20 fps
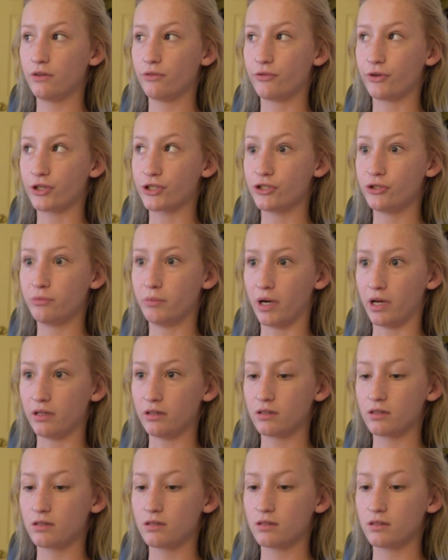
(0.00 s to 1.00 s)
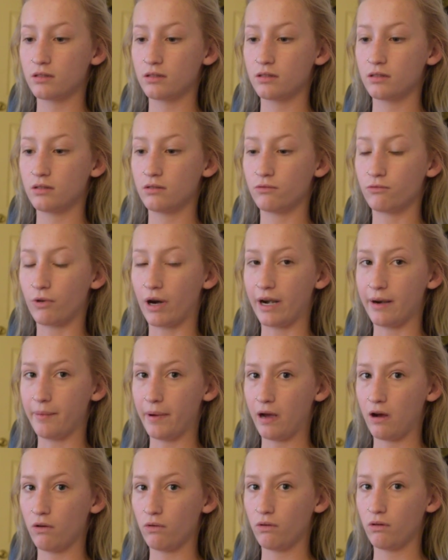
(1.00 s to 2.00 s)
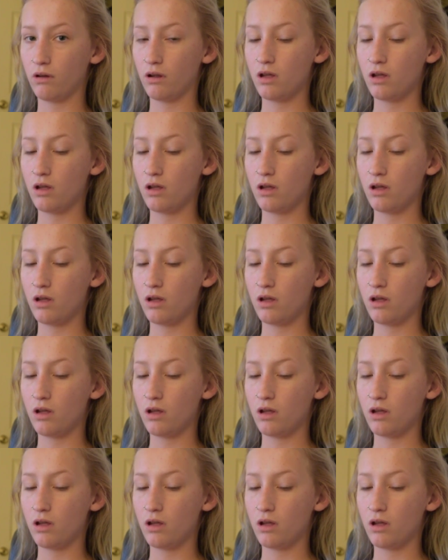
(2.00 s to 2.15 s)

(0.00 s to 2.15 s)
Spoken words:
for 2 months, right about.